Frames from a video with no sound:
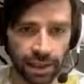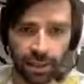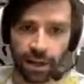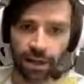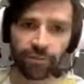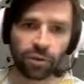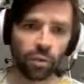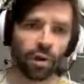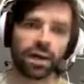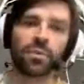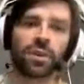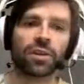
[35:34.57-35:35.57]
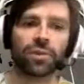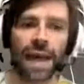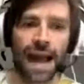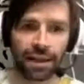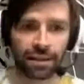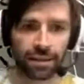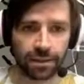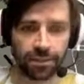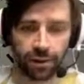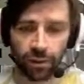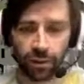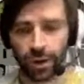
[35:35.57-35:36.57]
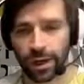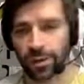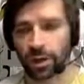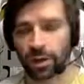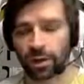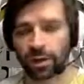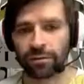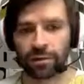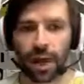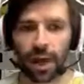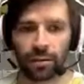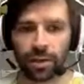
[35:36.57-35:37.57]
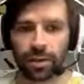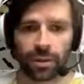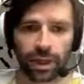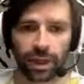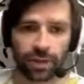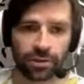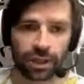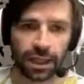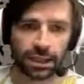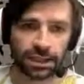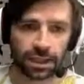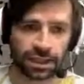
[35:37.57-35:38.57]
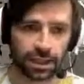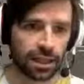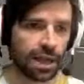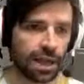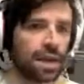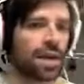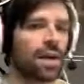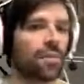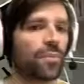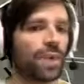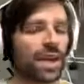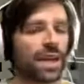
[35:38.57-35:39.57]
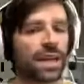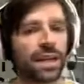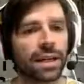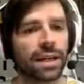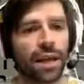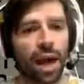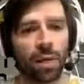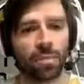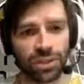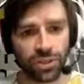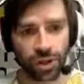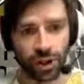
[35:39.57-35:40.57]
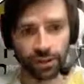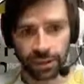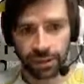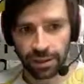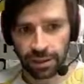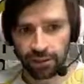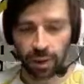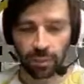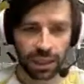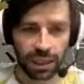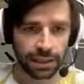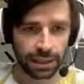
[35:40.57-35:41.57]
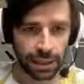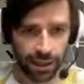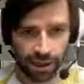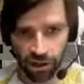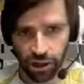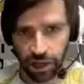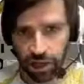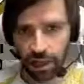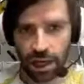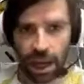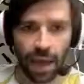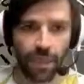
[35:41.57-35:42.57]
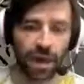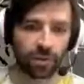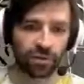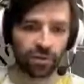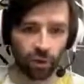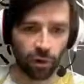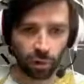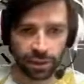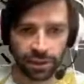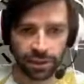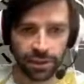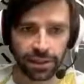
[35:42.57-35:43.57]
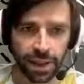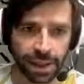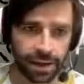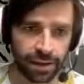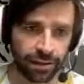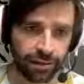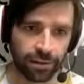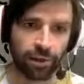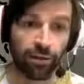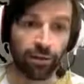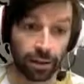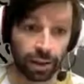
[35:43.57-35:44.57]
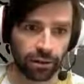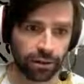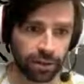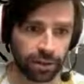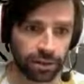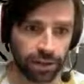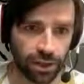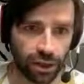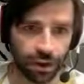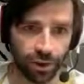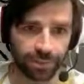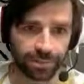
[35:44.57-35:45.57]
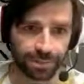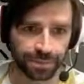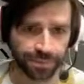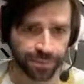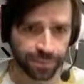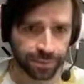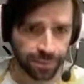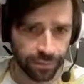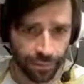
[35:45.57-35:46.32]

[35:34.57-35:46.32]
utilization. And if you want to be reactive, if you want to be on the fly with your player utilization, being observant of the player's condition and their performance is critical. So